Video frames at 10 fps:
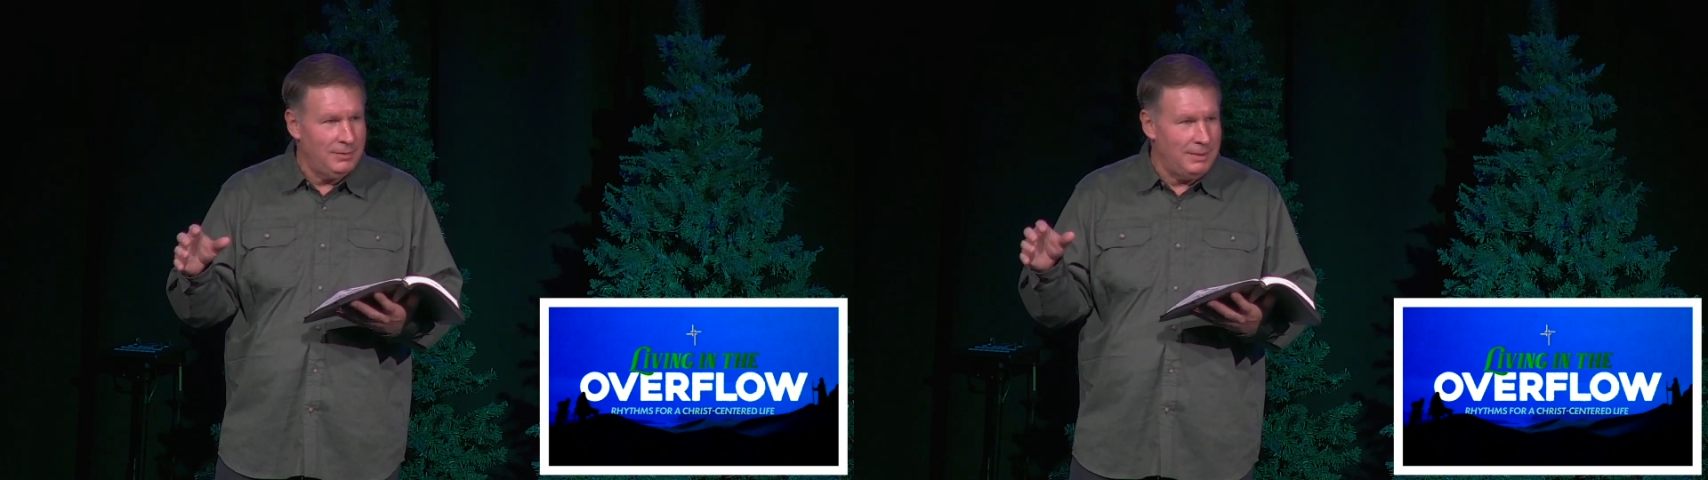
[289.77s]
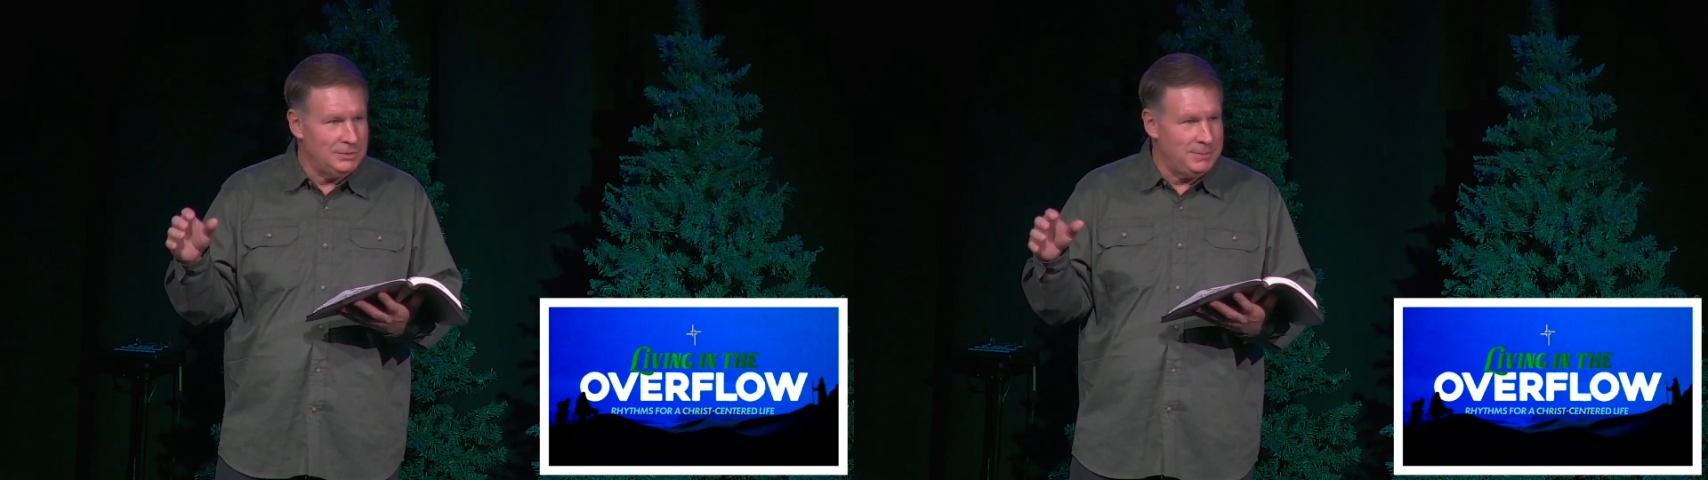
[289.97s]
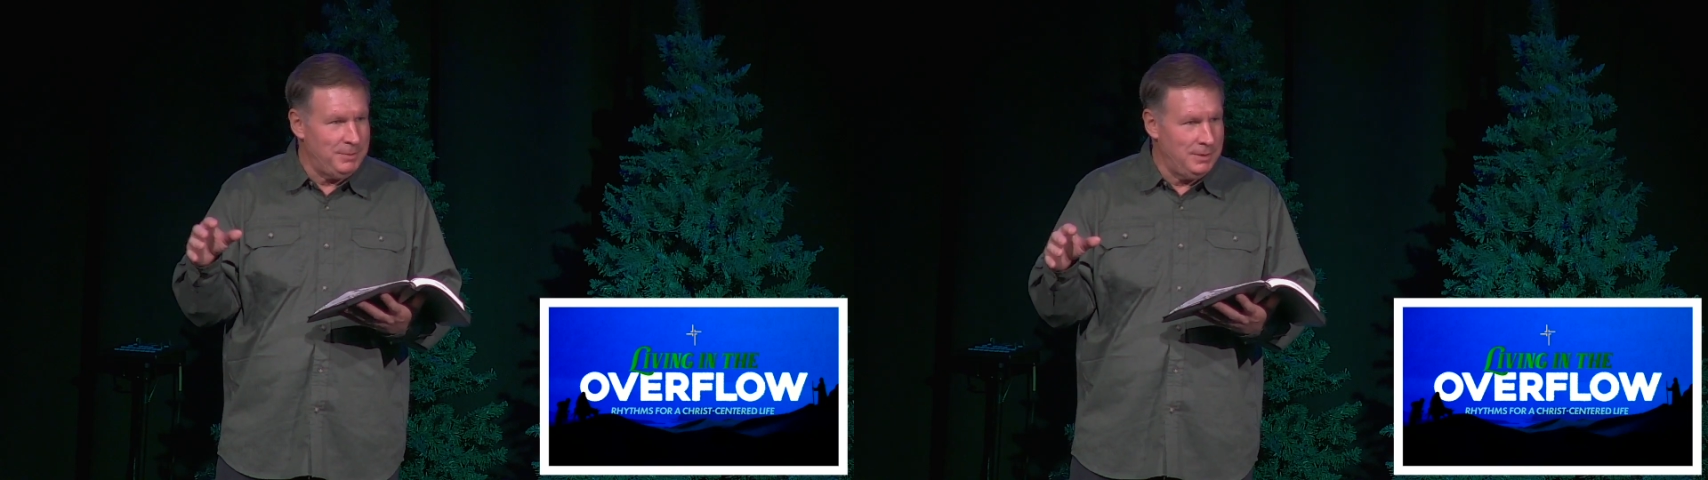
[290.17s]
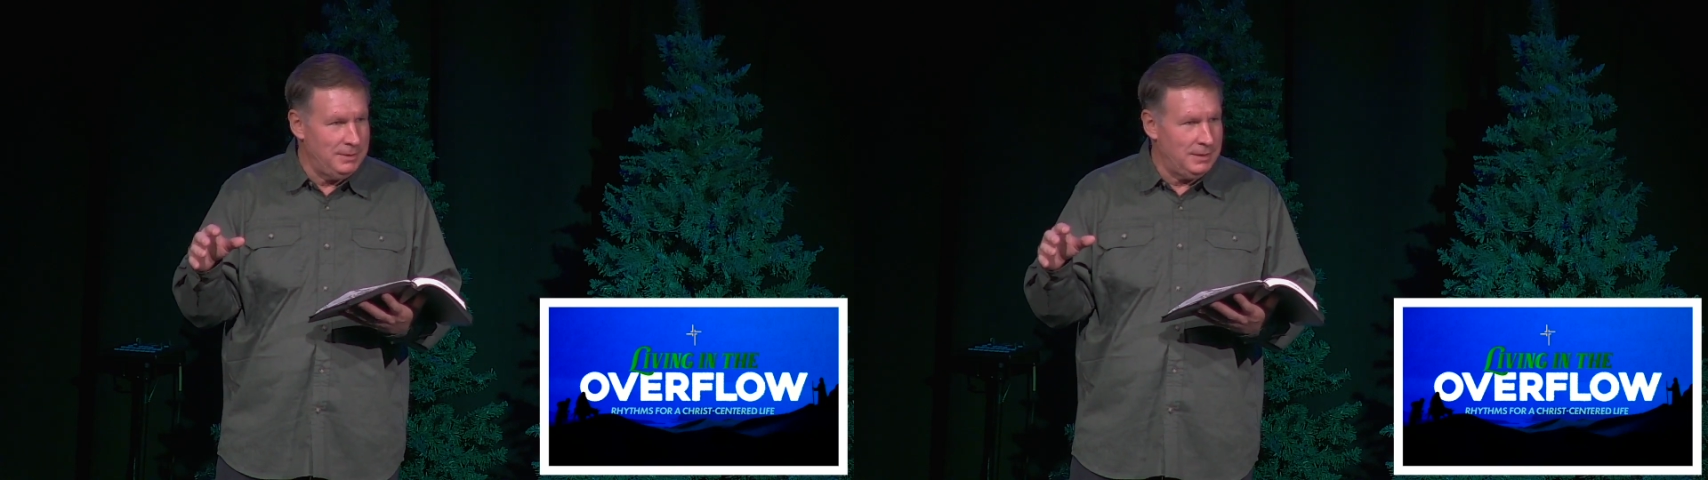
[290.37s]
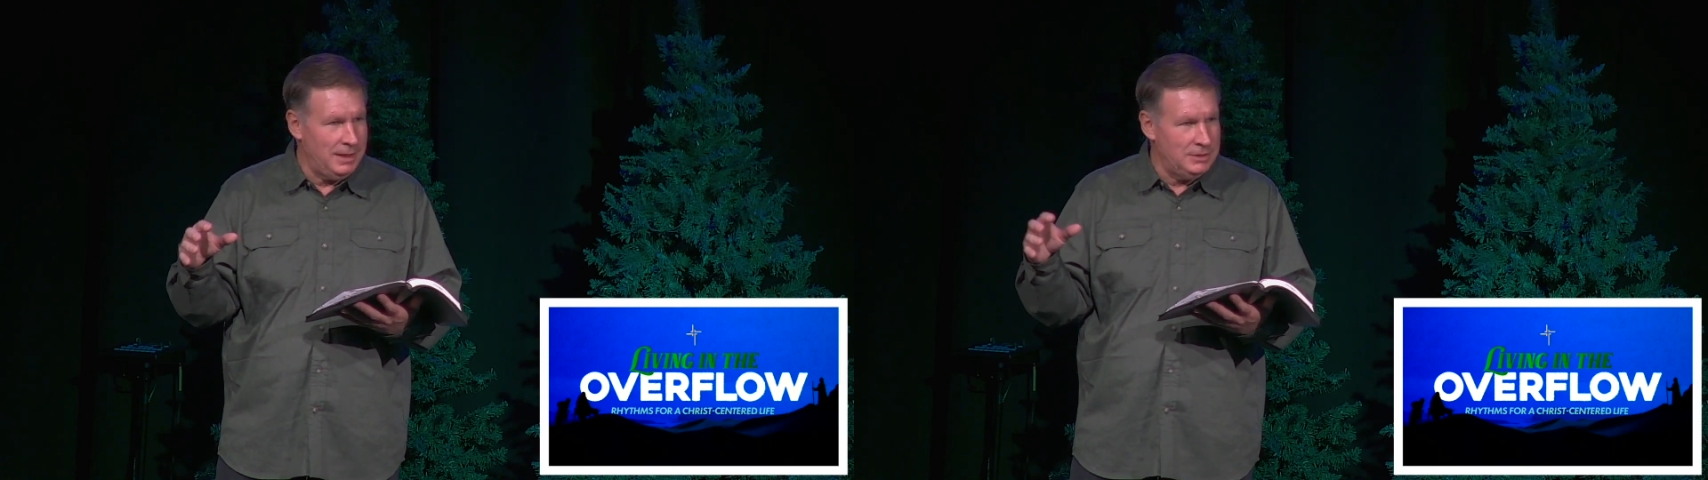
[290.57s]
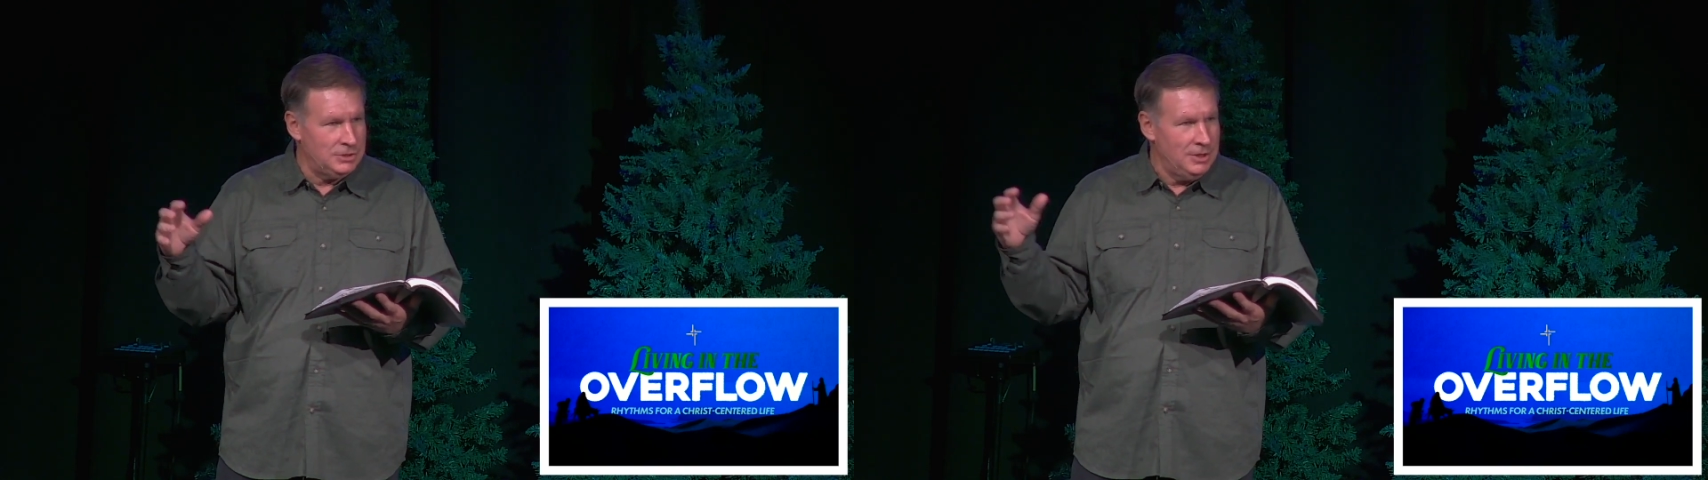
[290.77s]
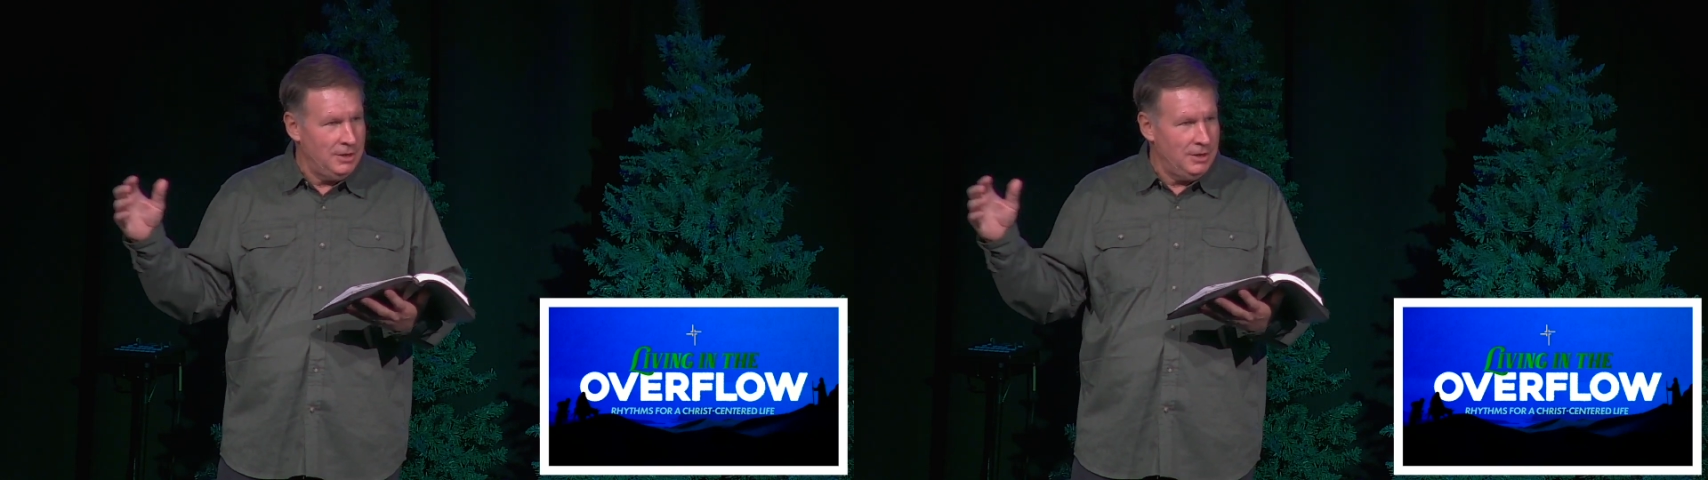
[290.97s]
right when she put it in the cage,